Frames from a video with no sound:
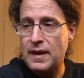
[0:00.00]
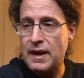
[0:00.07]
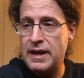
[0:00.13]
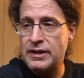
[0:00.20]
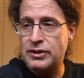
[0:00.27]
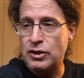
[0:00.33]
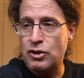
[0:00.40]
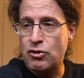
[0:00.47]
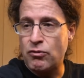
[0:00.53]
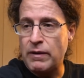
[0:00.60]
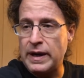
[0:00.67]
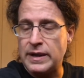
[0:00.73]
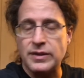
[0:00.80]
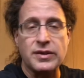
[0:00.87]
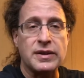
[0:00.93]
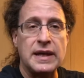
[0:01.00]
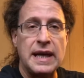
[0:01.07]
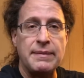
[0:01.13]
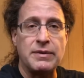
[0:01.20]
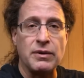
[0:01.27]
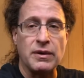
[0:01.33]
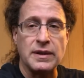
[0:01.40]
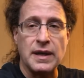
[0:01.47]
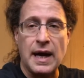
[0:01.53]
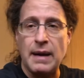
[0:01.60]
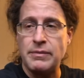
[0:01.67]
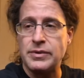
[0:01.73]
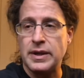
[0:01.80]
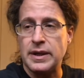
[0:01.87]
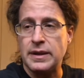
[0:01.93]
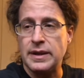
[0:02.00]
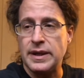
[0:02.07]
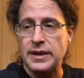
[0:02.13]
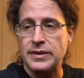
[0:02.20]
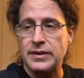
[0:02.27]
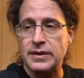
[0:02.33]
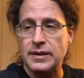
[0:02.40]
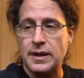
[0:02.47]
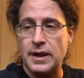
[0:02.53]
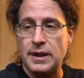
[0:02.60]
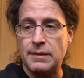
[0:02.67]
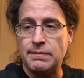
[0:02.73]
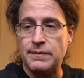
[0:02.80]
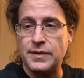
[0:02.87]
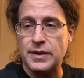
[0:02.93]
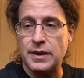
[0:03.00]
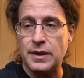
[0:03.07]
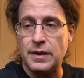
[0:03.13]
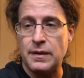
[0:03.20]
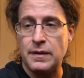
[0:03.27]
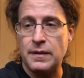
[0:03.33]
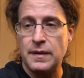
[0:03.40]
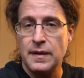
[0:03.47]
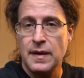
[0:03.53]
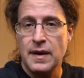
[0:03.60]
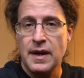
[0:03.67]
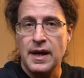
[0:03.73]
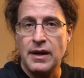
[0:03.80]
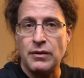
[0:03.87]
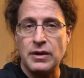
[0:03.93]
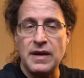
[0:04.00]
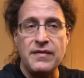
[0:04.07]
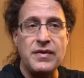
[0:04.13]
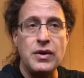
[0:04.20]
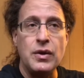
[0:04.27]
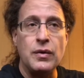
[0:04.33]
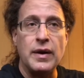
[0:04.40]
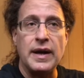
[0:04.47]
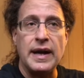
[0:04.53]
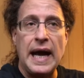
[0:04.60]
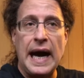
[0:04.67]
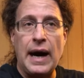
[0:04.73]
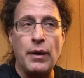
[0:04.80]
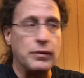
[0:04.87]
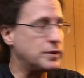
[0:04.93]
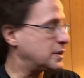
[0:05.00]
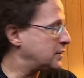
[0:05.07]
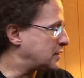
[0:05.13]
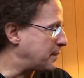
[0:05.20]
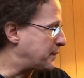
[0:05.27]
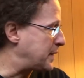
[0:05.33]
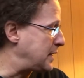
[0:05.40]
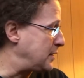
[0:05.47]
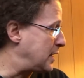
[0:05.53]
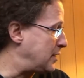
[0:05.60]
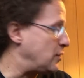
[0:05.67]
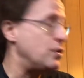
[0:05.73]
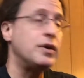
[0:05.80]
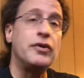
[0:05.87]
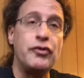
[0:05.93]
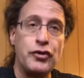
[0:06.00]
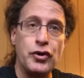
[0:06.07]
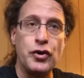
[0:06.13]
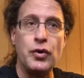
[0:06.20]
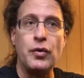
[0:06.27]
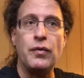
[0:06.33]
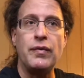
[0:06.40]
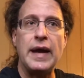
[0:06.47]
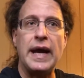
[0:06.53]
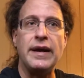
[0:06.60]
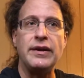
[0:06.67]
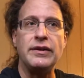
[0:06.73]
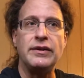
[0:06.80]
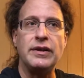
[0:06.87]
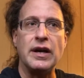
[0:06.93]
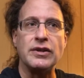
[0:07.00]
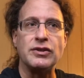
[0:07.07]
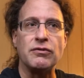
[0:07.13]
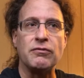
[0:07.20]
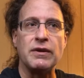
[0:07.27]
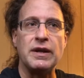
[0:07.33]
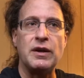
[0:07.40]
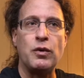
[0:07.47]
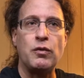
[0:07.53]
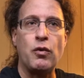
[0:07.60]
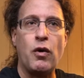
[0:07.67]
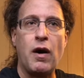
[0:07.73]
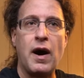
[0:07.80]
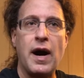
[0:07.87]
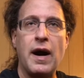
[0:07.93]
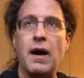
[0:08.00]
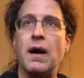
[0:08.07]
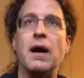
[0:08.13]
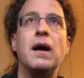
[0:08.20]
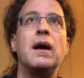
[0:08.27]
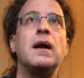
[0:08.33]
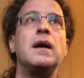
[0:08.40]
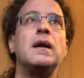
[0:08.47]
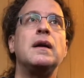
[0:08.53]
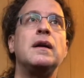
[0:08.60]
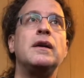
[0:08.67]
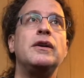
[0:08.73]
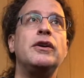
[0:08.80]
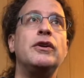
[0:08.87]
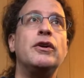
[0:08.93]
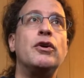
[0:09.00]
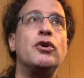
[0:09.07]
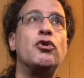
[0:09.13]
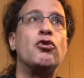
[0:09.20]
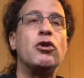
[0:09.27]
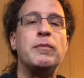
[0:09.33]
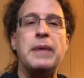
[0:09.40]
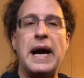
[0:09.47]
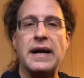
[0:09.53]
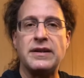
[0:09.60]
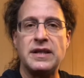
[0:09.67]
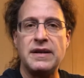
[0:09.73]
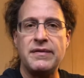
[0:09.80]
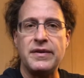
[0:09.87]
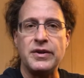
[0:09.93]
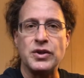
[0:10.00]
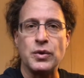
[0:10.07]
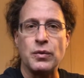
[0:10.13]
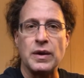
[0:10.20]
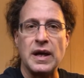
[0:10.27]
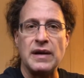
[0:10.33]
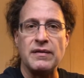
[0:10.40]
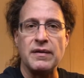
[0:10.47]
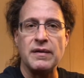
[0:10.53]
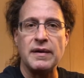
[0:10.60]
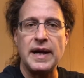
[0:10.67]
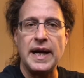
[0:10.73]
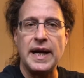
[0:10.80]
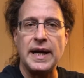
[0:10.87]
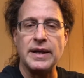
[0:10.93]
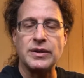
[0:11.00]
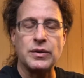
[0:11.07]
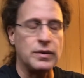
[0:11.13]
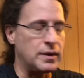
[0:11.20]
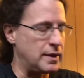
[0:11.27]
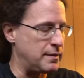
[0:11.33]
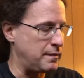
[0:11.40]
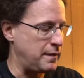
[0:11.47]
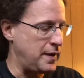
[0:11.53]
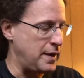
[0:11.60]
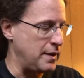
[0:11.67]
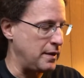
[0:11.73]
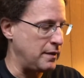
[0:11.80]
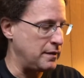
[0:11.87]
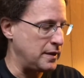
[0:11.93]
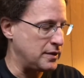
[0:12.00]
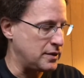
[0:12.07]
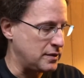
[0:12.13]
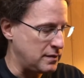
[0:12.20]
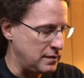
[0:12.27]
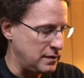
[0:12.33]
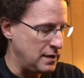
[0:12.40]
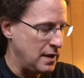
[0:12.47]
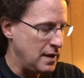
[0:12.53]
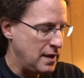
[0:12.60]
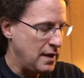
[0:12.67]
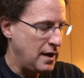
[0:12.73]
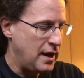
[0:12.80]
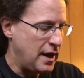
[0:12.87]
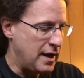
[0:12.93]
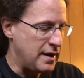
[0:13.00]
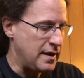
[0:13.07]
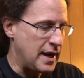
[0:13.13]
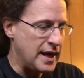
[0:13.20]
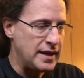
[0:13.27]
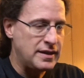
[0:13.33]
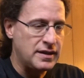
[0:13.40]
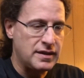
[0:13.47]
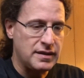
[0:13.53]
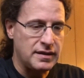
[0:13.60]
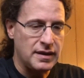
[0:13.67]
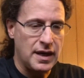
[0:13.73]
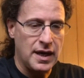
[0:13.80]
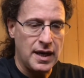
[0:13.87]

it's a great escape during times like this. So it'll give you an out, something that you can do that doesn't require, group activities or whatever. And it's going to, it's a nice,